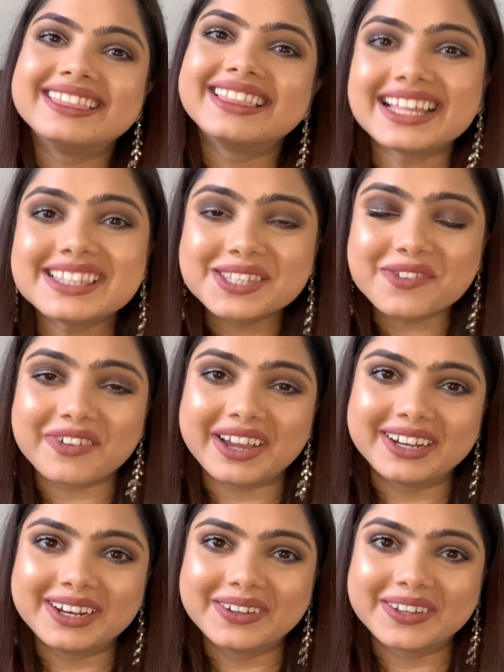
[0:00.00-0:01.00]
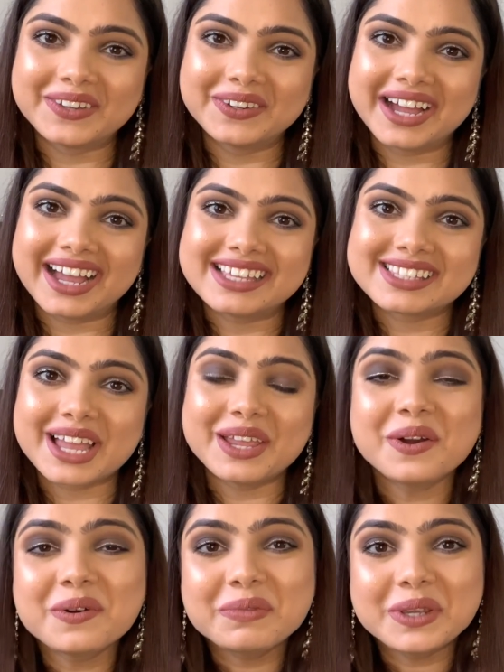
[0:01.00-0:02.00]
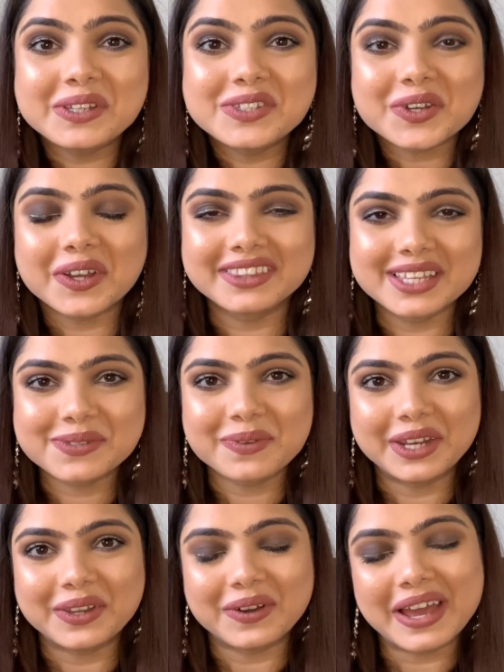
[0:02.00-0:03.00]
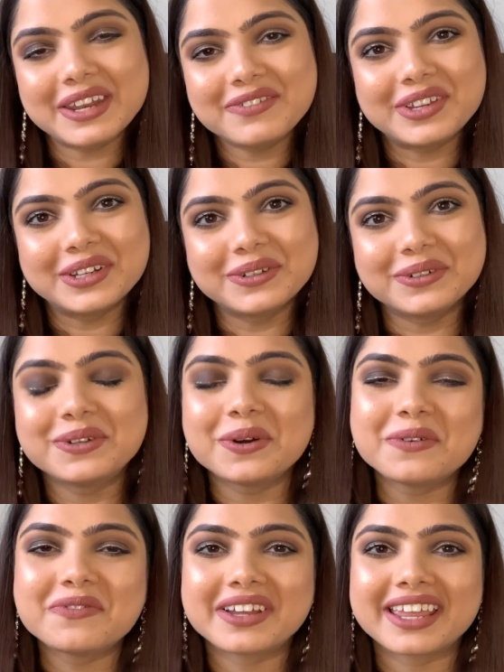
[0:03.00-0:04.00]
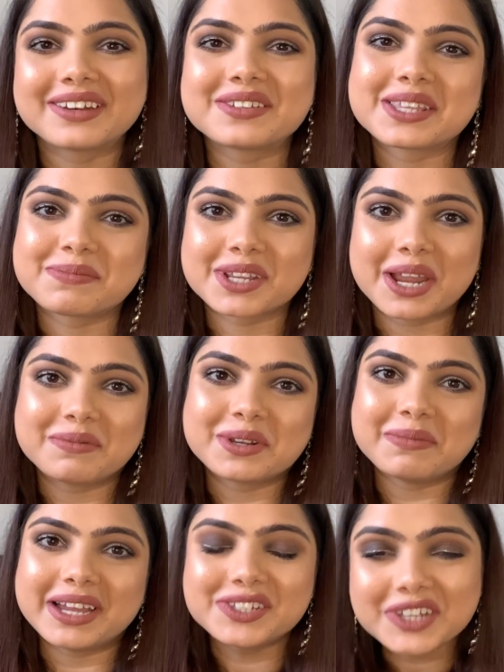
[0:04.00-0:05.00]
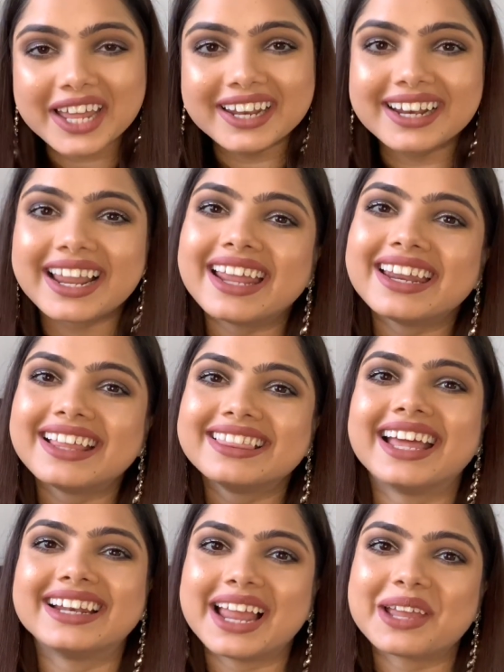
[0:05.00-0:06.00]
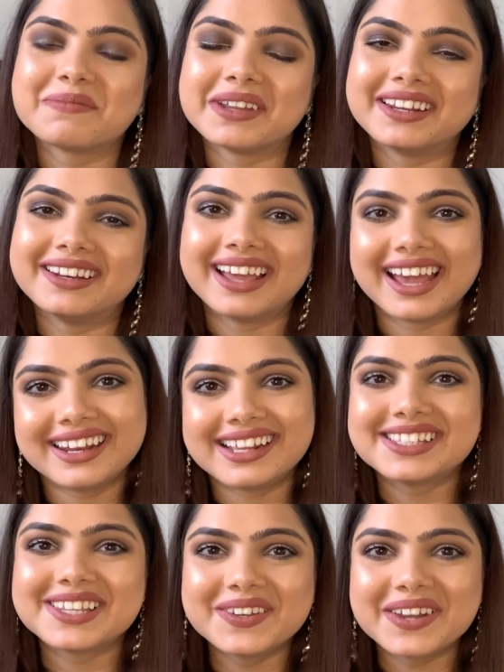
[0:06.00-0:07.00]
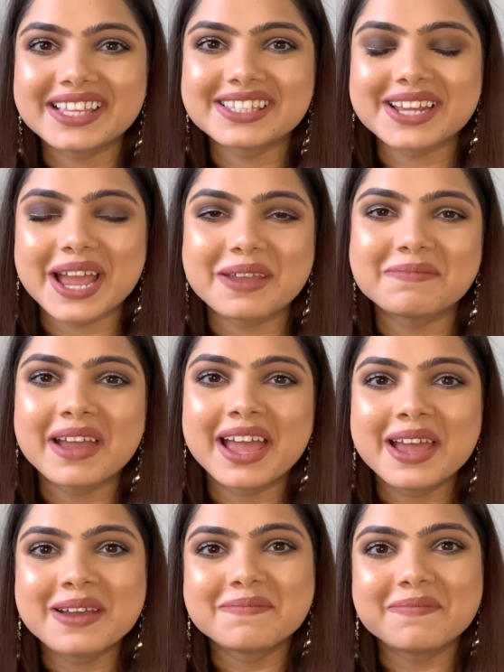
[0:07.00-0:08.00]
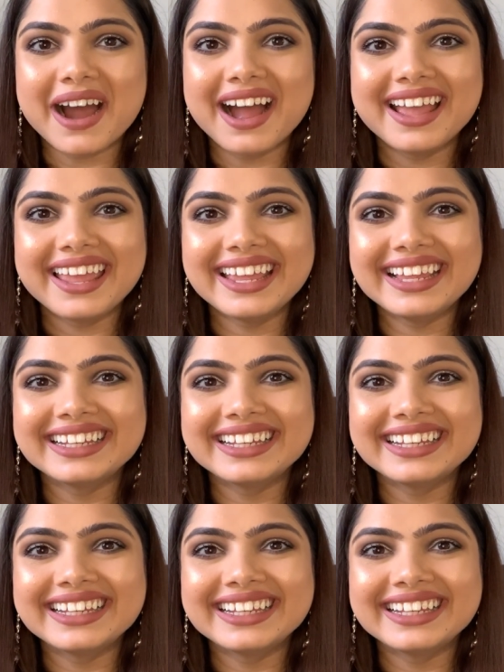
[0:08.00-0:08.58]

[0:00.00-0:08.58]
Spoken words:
that's the final look, you guys. I hope you enjoyed this video, and if you do, don't forget to subscribe to my channel and hit that like button, and I'll see you next time. Bye.